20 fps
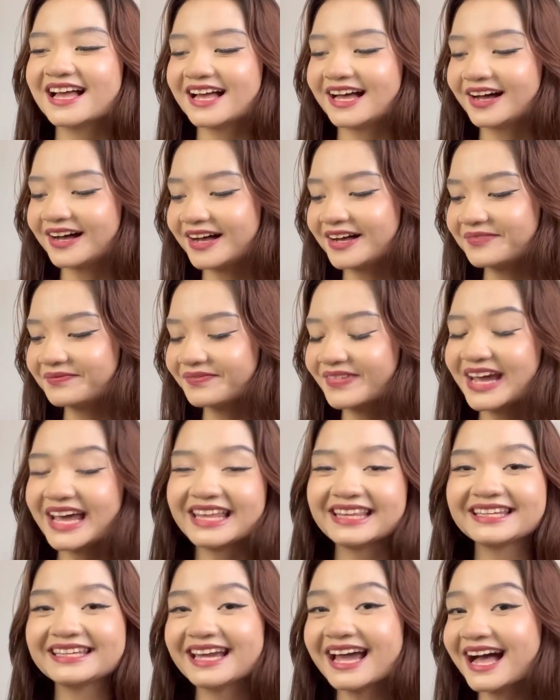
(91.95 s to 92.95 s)

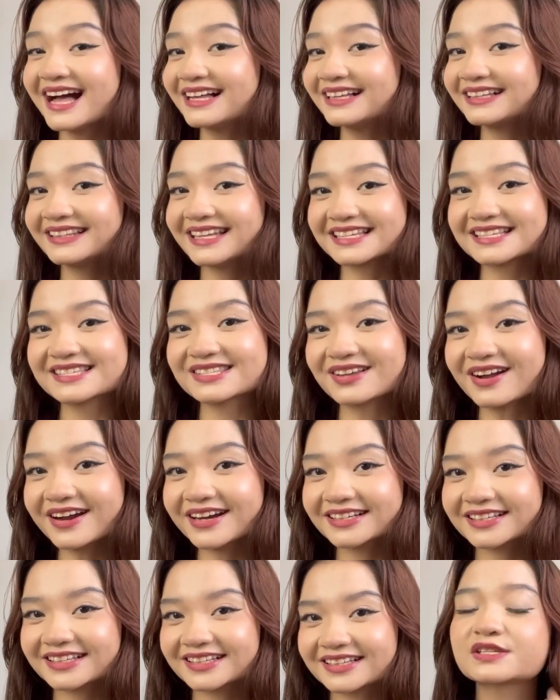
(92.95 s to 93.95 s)
And yeah, let's start.